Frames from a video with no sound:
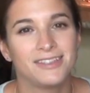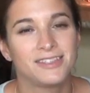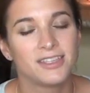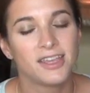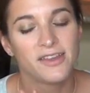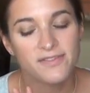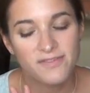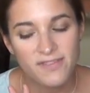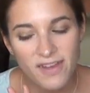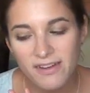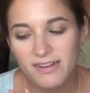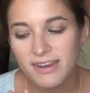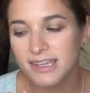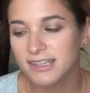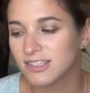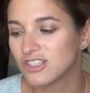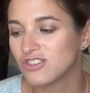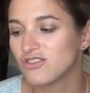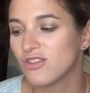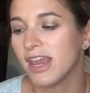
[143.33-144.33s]
a very
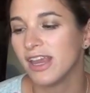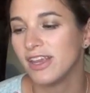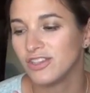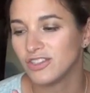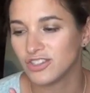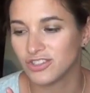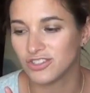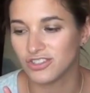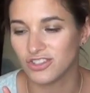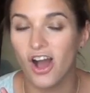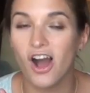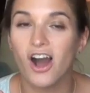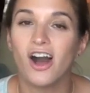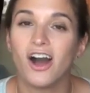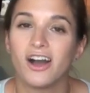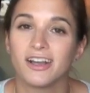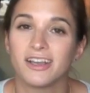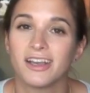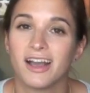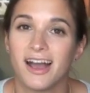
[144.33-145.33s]
strange
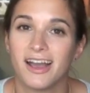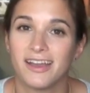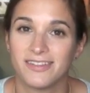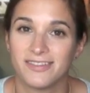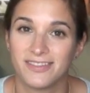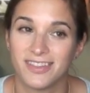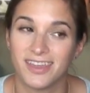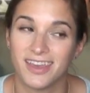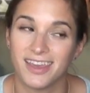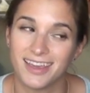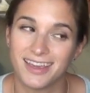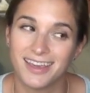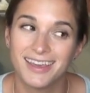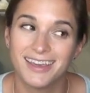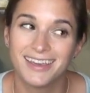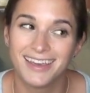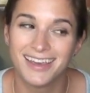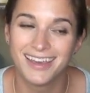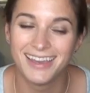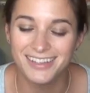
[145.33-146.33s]
dog, I
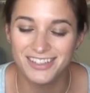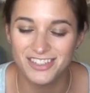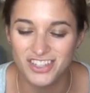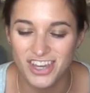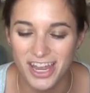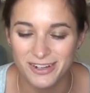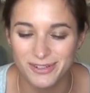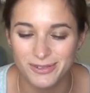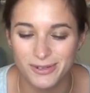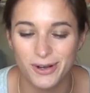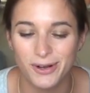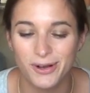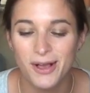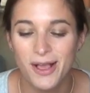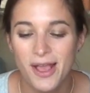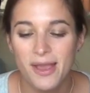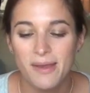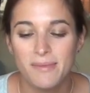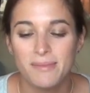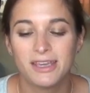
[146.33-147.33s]
think, in general,
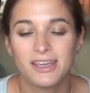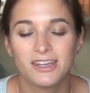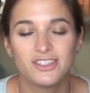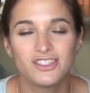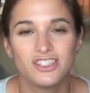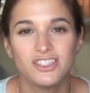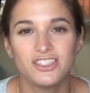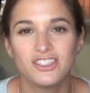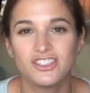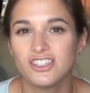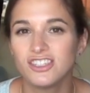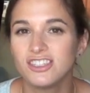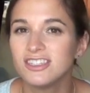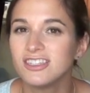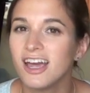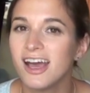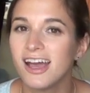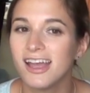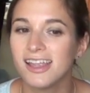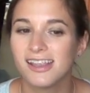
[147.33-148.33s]
because she's just
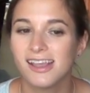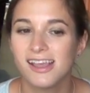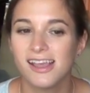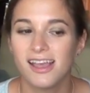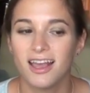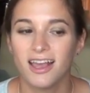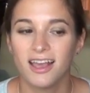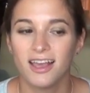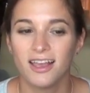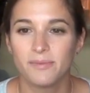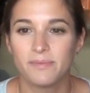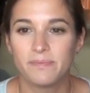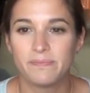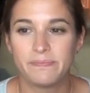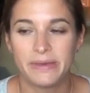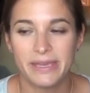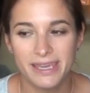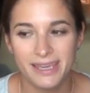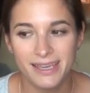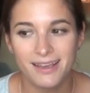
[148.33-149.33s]
not
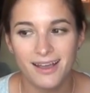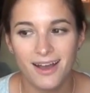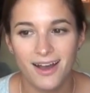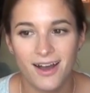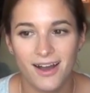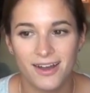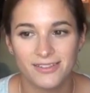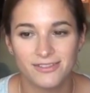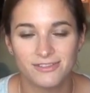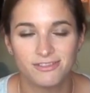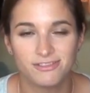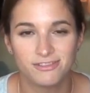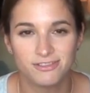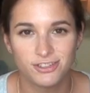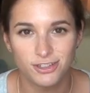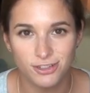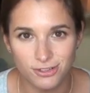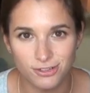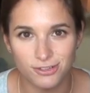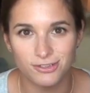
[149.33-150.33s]
big on
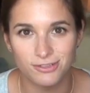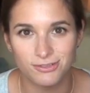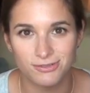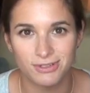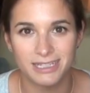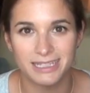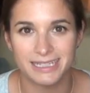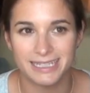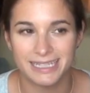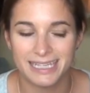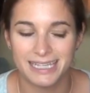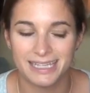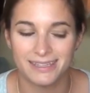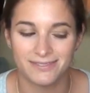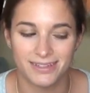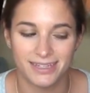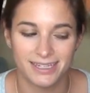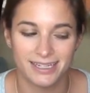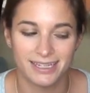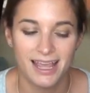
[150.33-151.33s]
food, really,
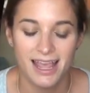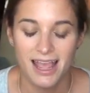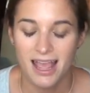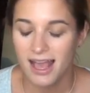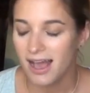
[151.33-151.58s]
even.